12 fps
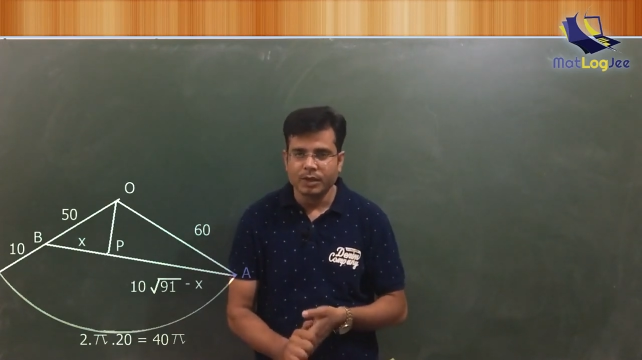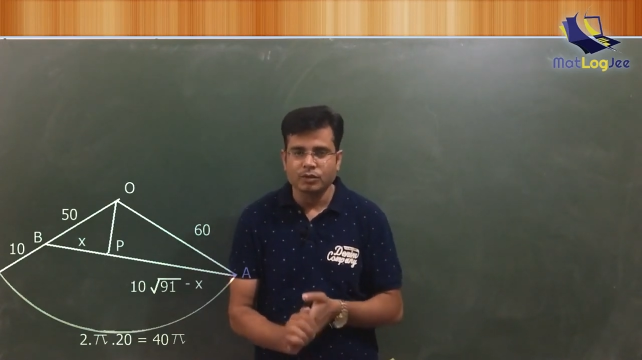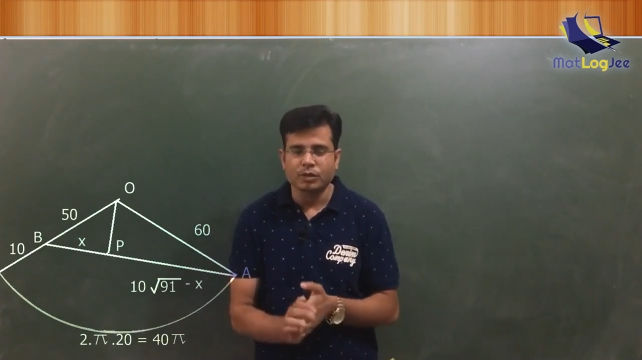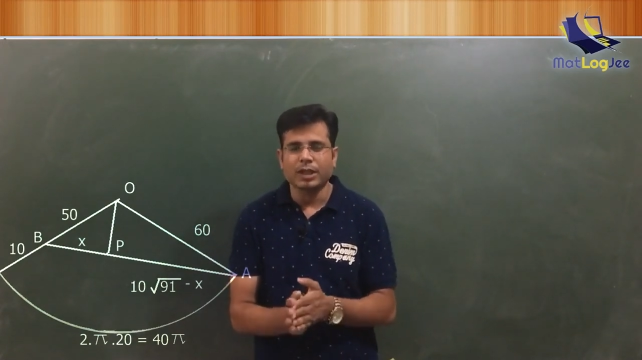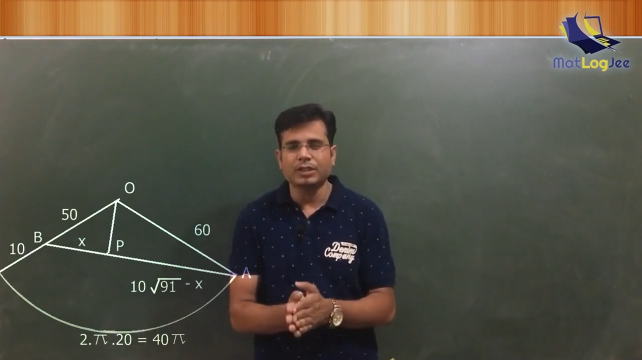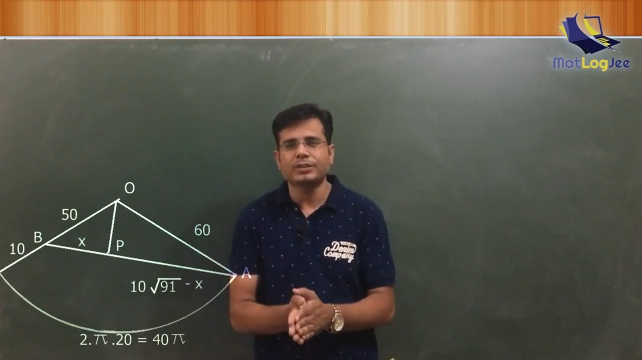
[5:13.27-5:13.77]

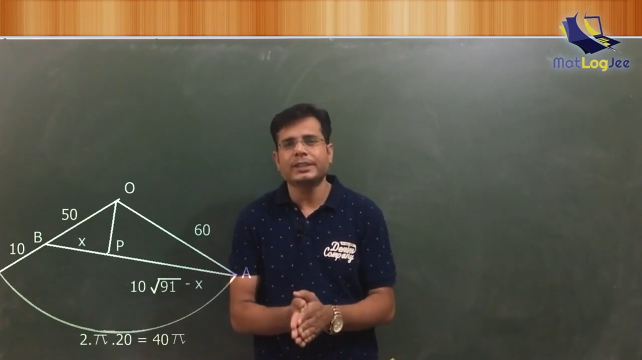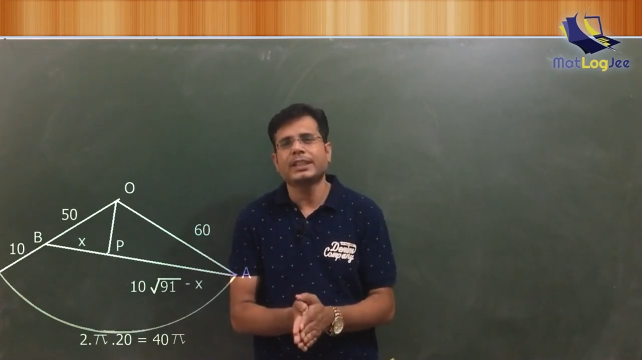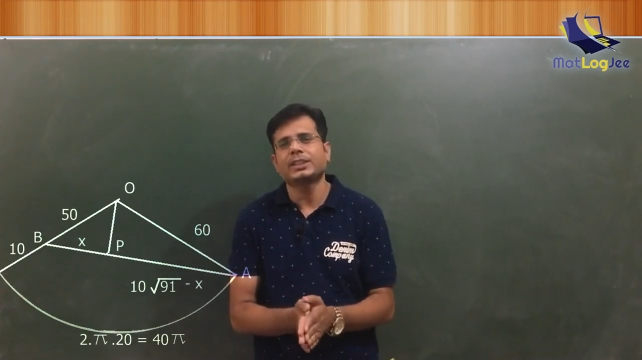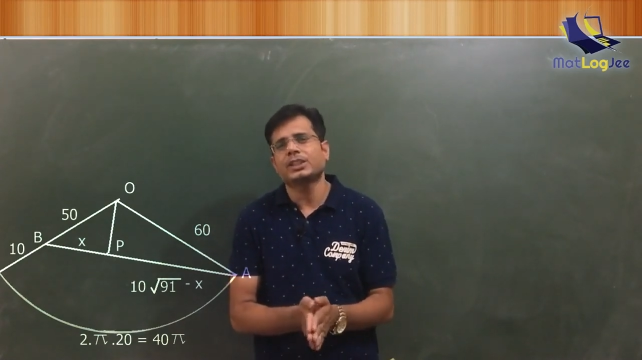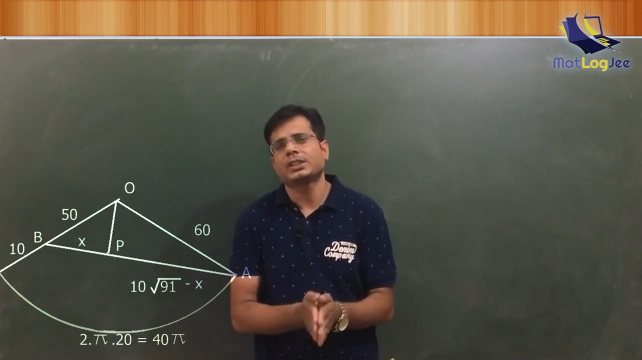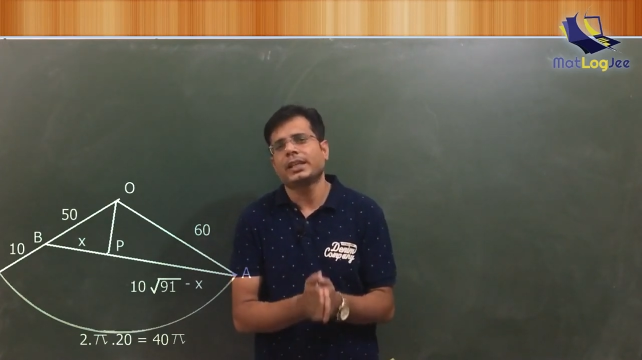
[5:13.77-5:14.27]
So let me take
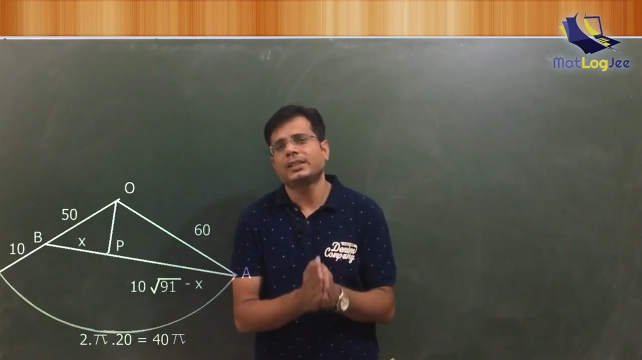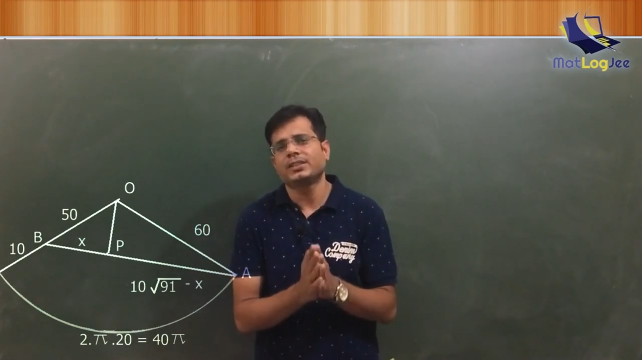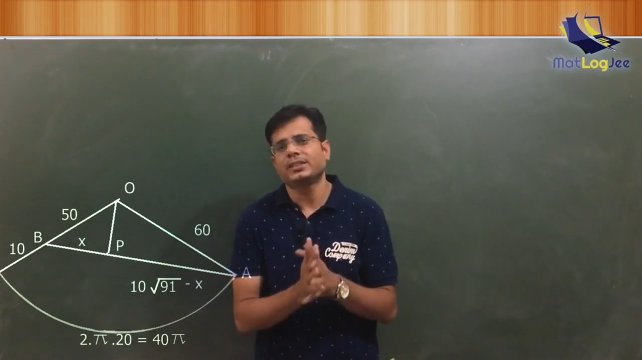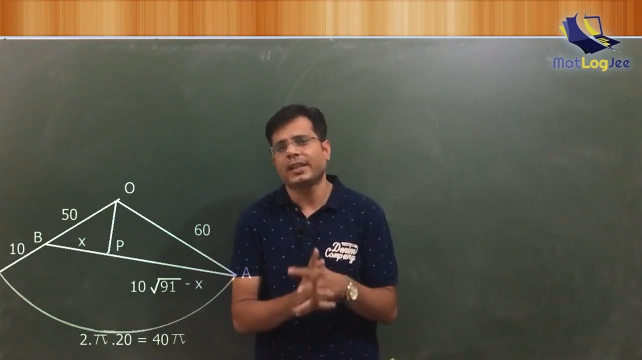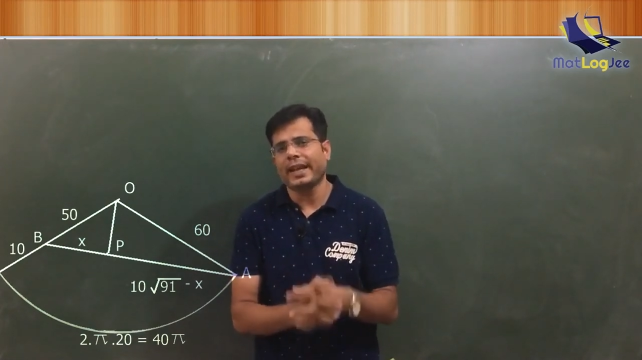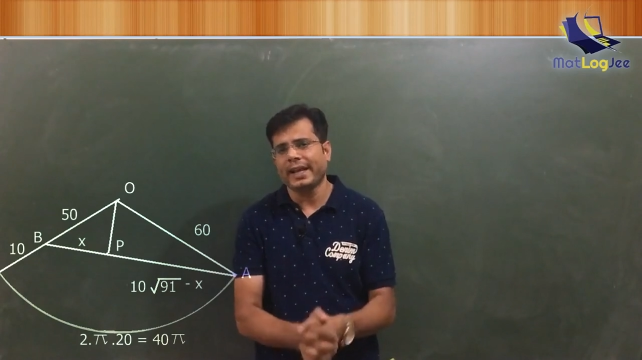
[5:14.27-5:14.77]
this length
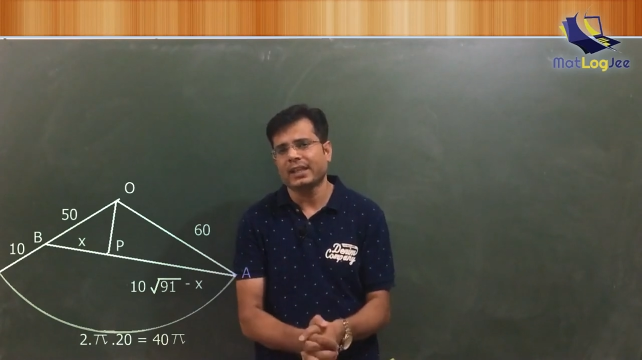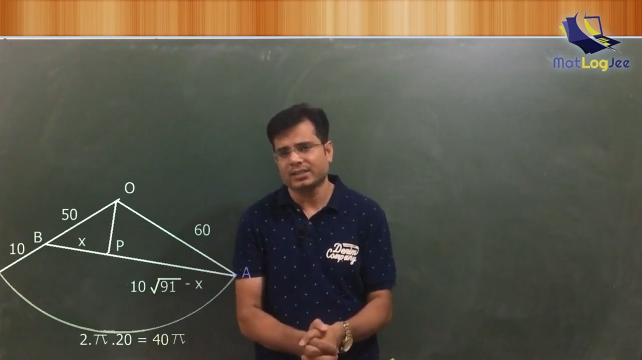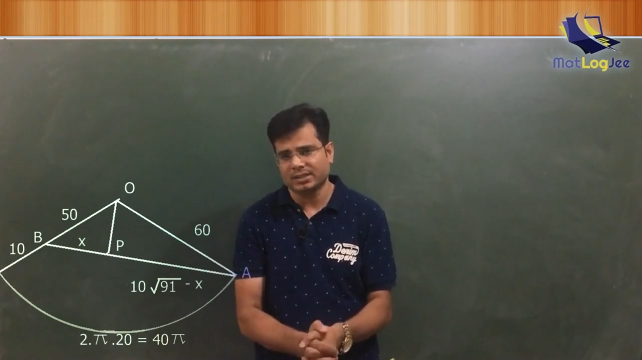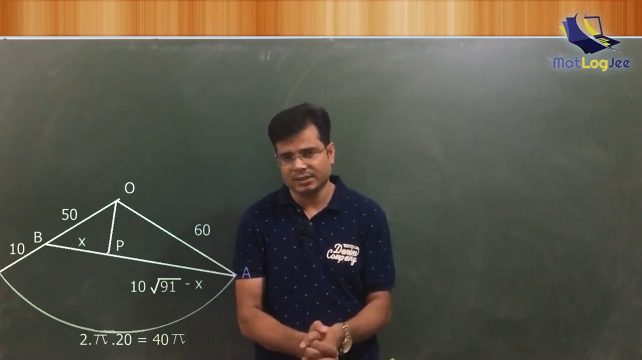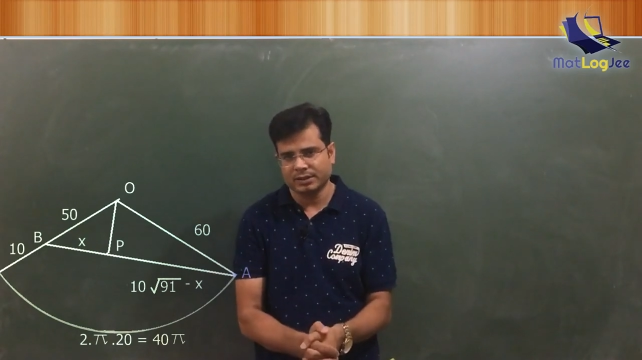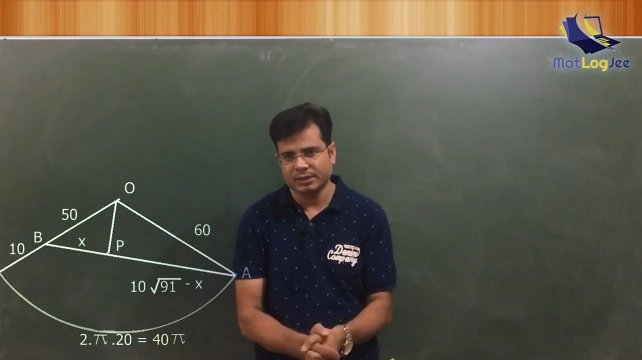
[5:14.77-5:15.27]
is
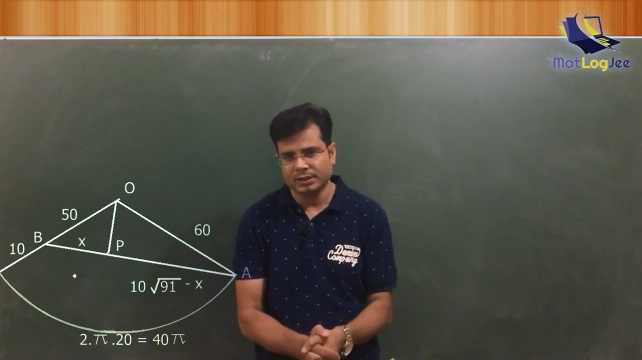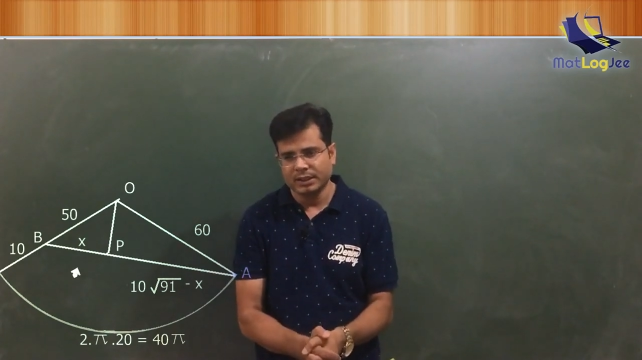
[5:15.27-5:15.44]
x.